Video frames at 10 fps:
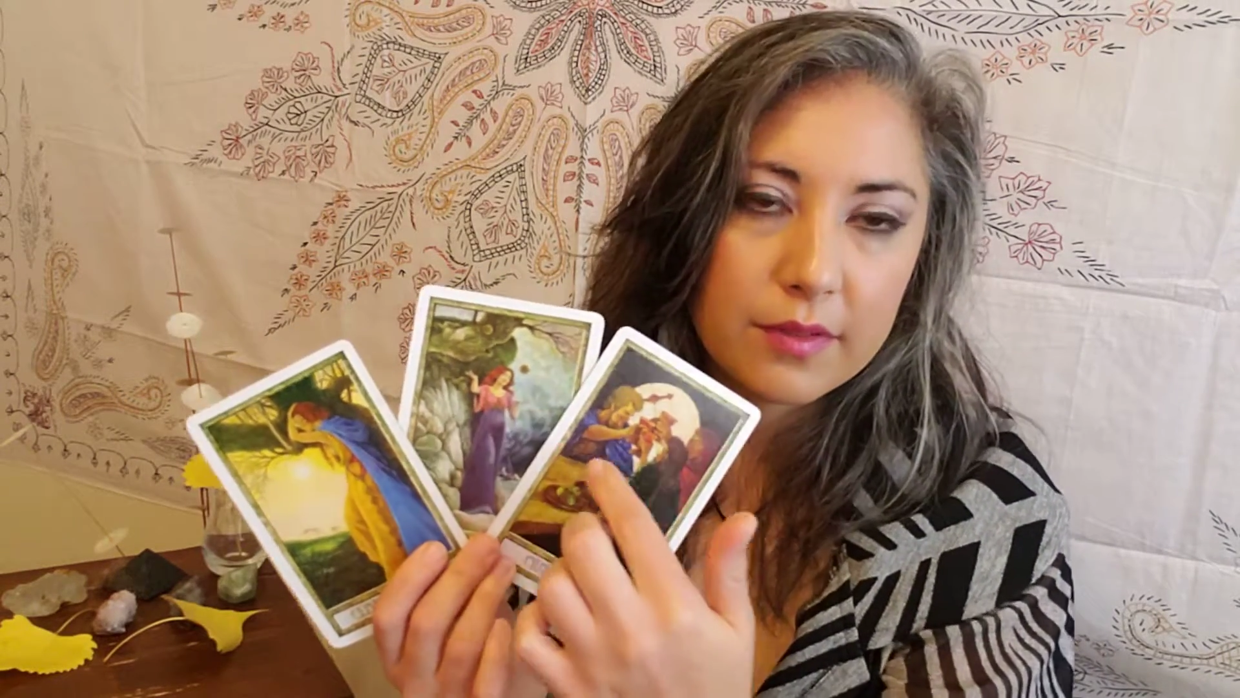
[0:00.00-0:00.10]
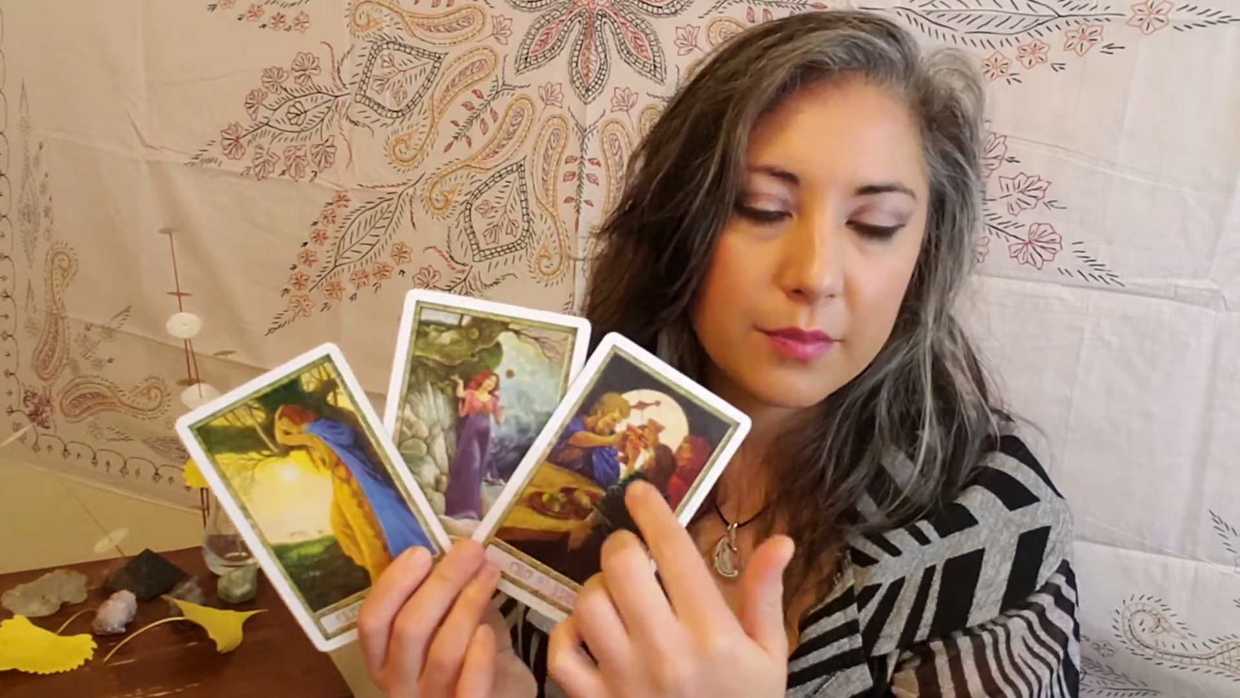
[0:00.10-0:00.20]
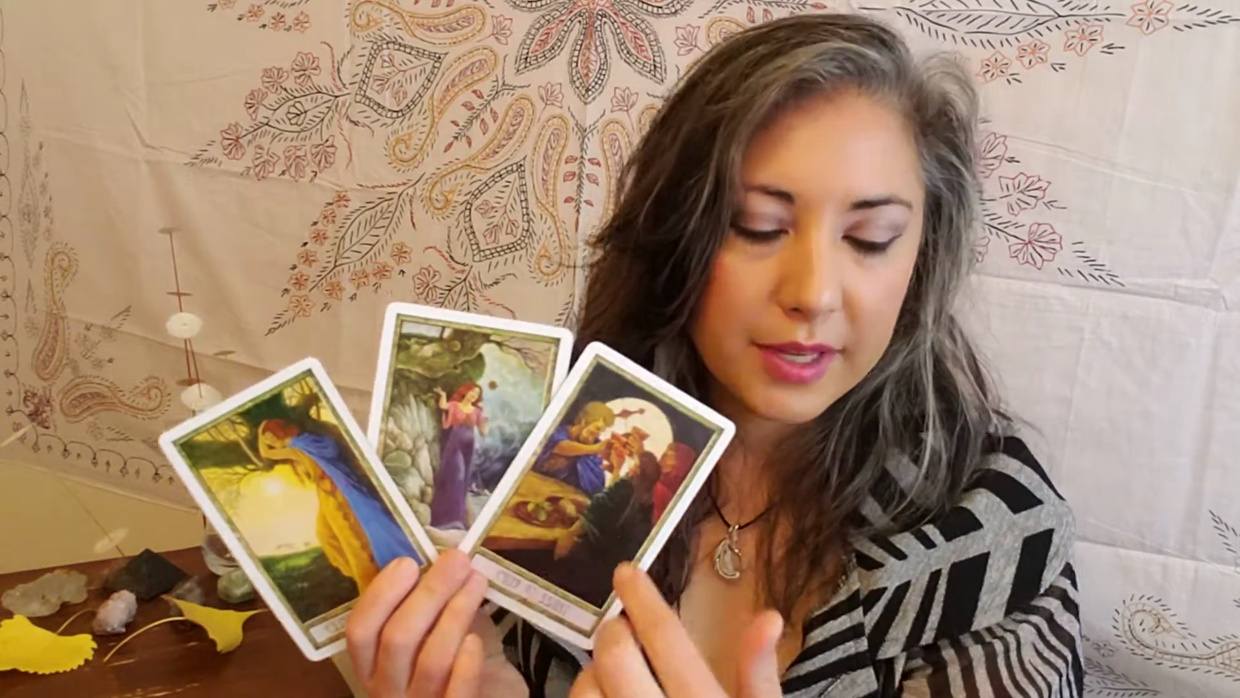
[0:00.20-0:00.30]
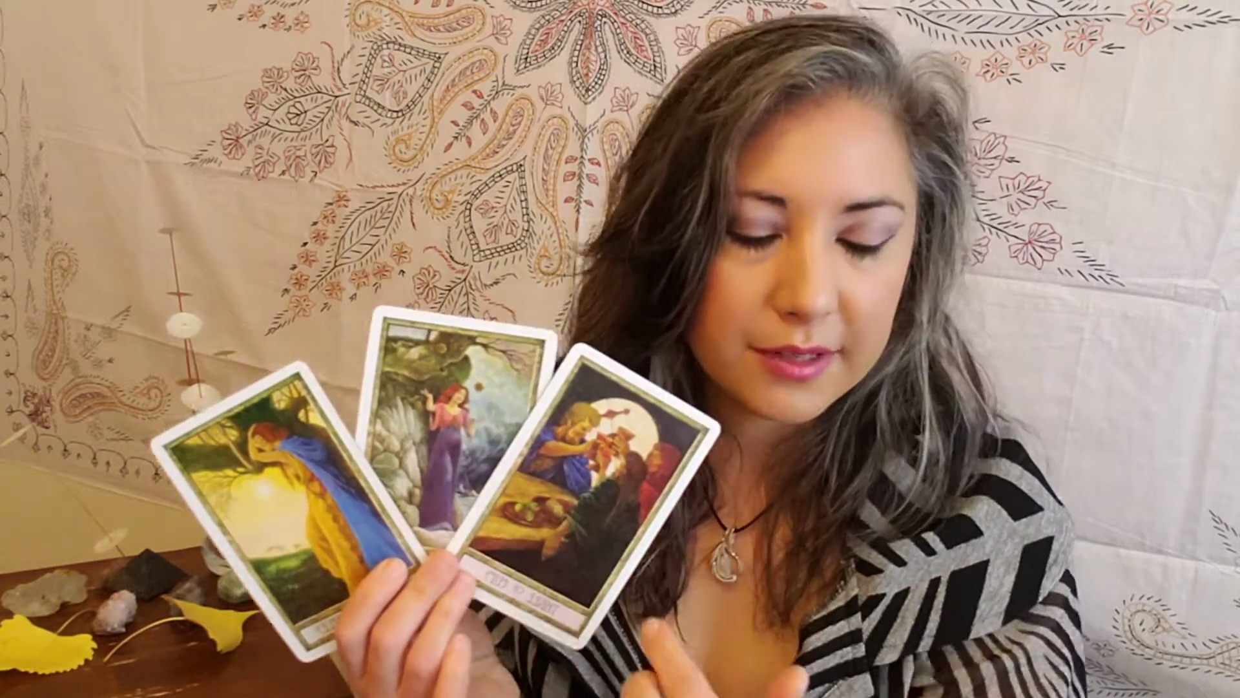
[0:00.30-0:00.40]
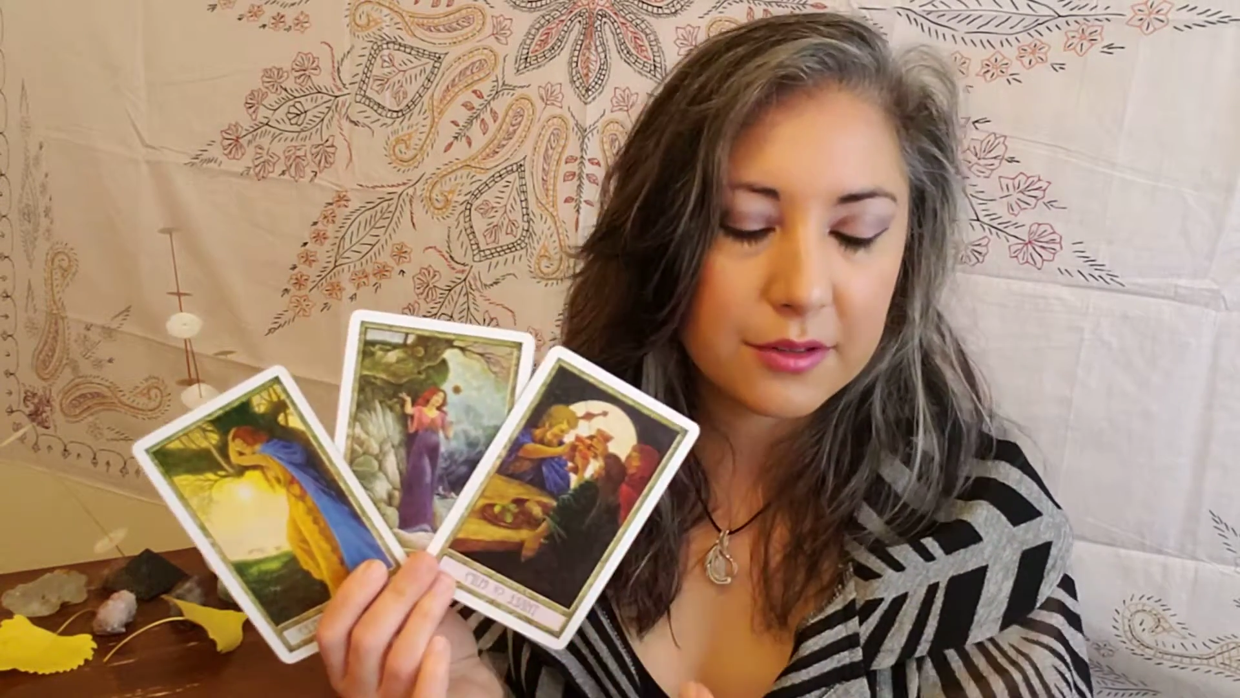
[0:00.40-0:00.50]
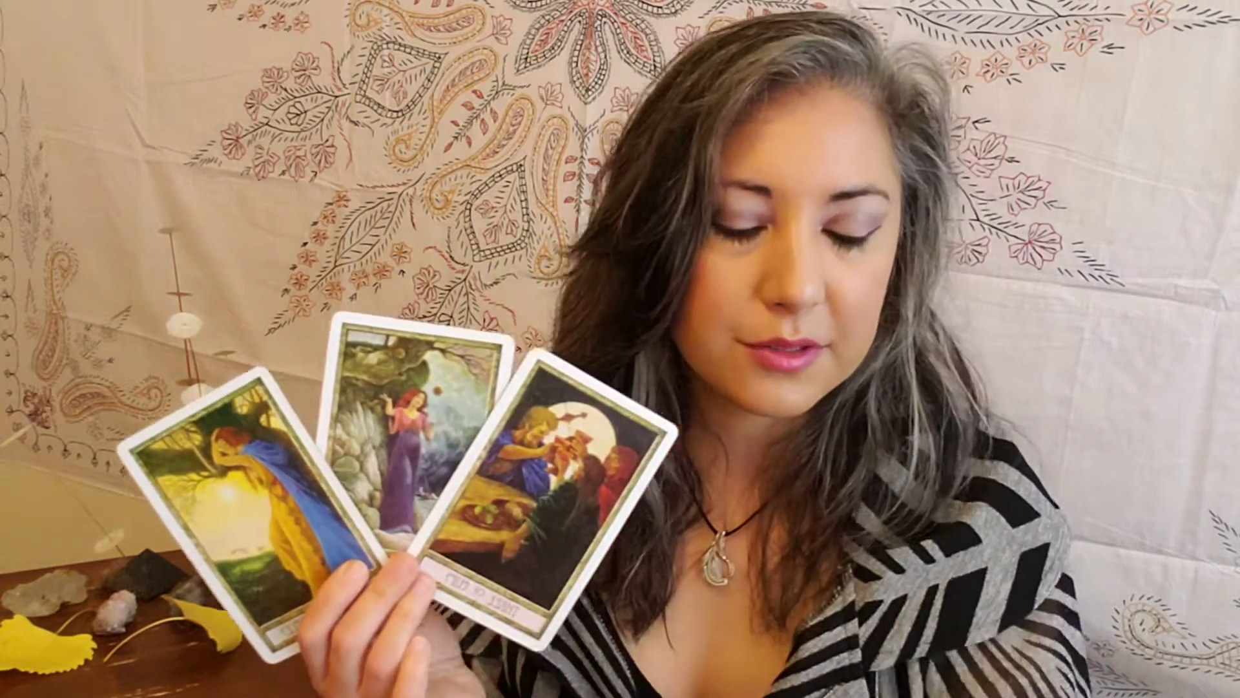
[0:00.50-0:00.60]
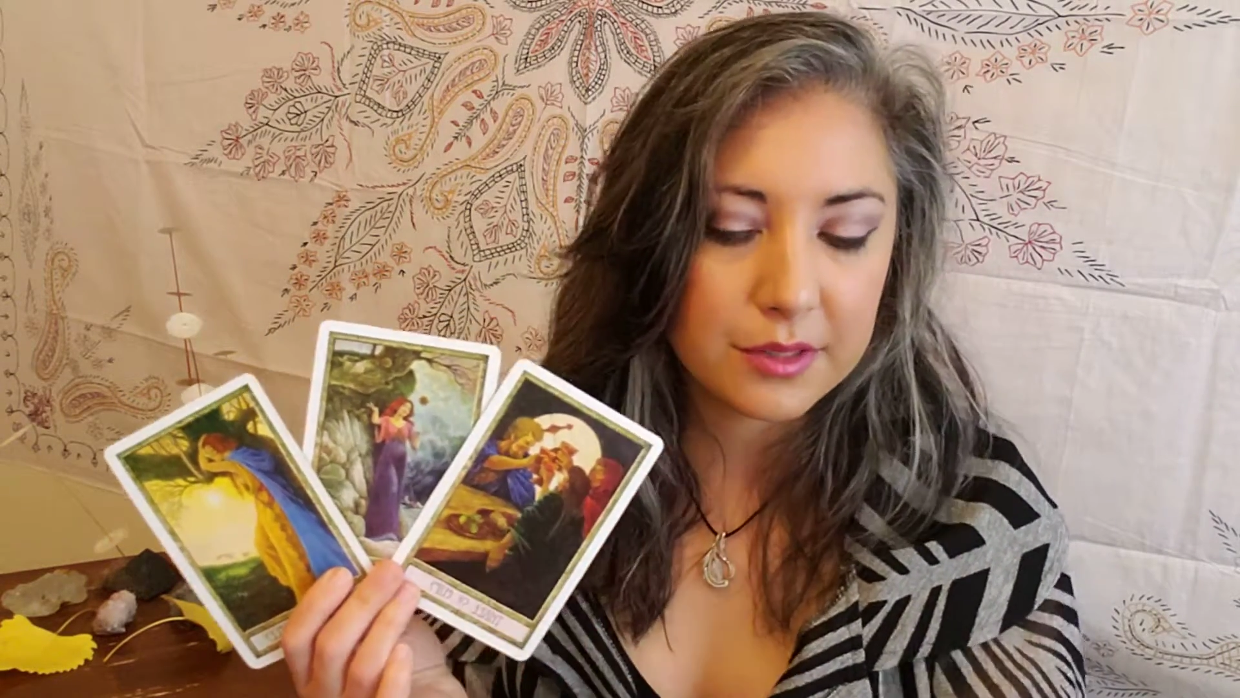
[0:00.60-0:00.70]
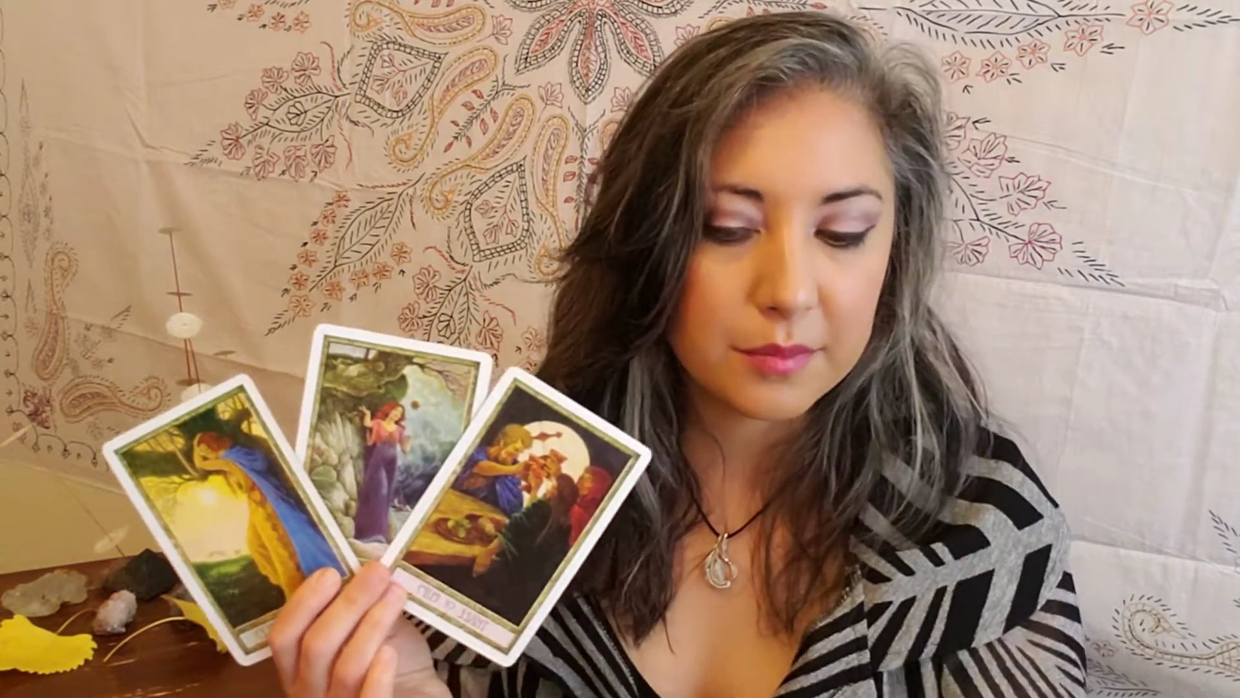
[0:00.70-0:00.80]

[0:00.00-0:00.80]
Pentacles in